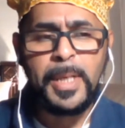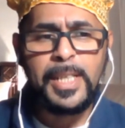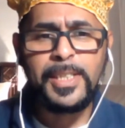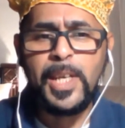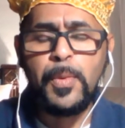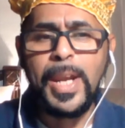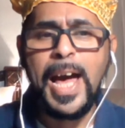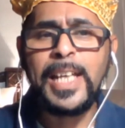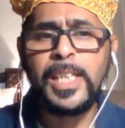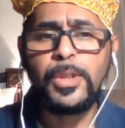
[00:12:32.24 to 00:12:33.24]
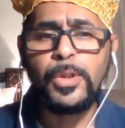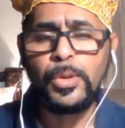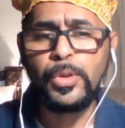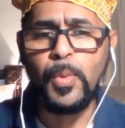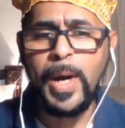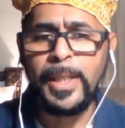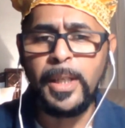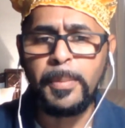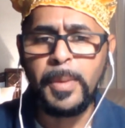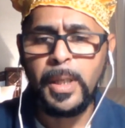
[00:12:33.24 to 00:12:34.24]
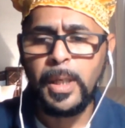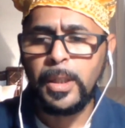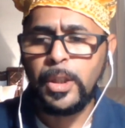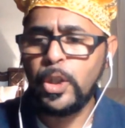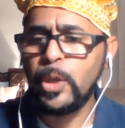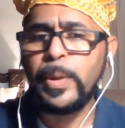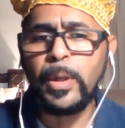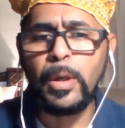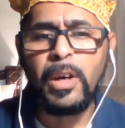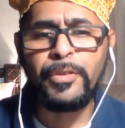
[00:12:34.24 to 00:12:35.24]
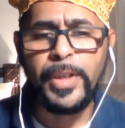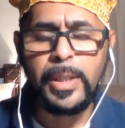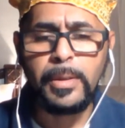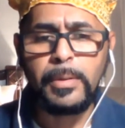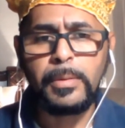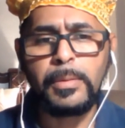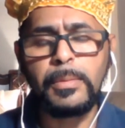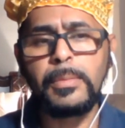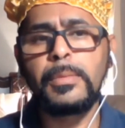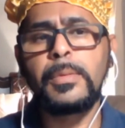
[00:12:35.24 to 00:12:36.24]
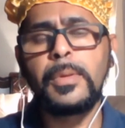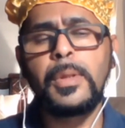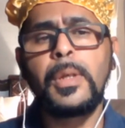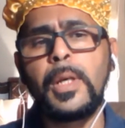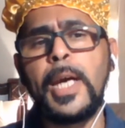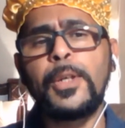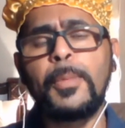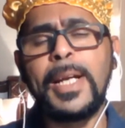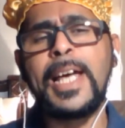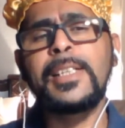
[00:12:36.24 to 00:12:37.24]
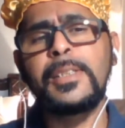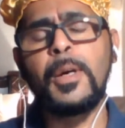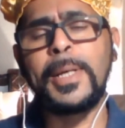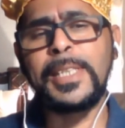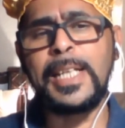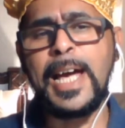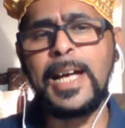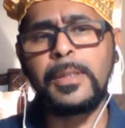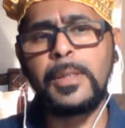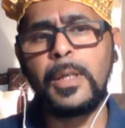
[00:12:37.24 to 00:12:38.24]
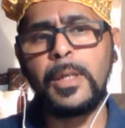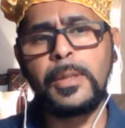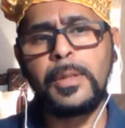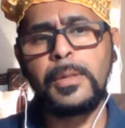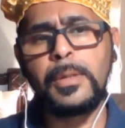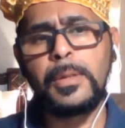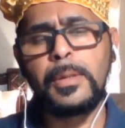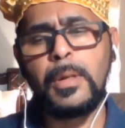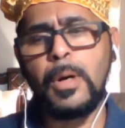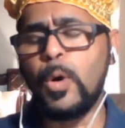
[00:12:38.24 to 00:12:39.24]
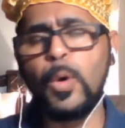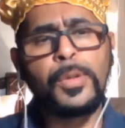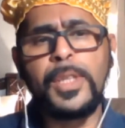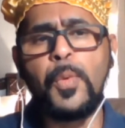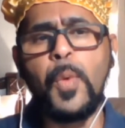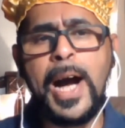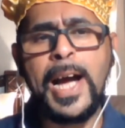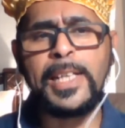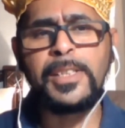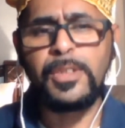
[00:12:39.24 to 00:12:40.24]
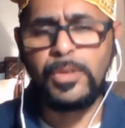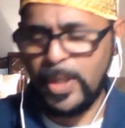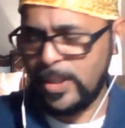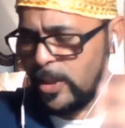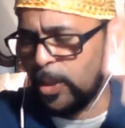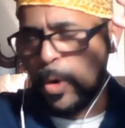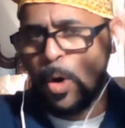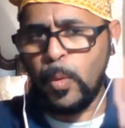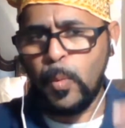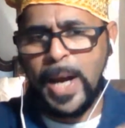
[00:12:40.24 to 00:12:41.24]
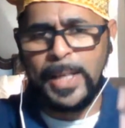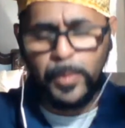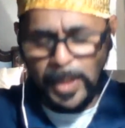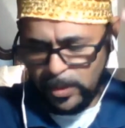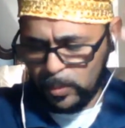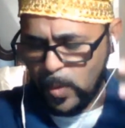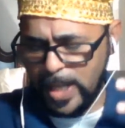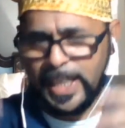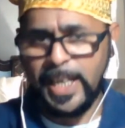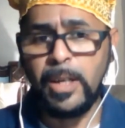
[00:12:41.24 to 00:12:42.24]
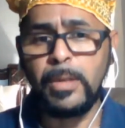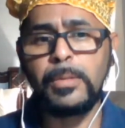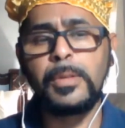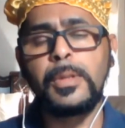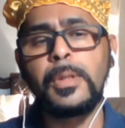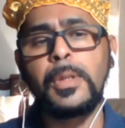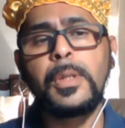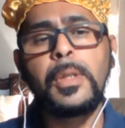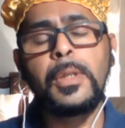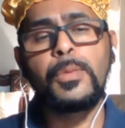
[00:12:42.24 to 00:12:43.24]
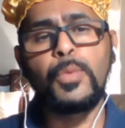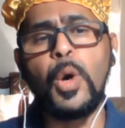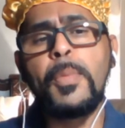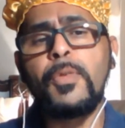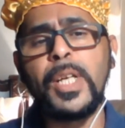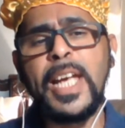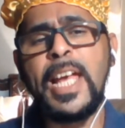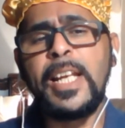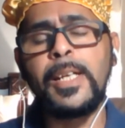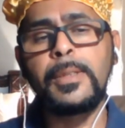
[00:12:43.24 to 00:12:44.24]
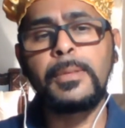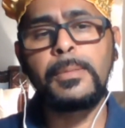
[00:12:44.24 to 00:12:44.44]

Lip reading: seeing what I can do to wind up curing Olofi? And Obatala, old and wise, dressed in all white with his white hair, robe of regalia,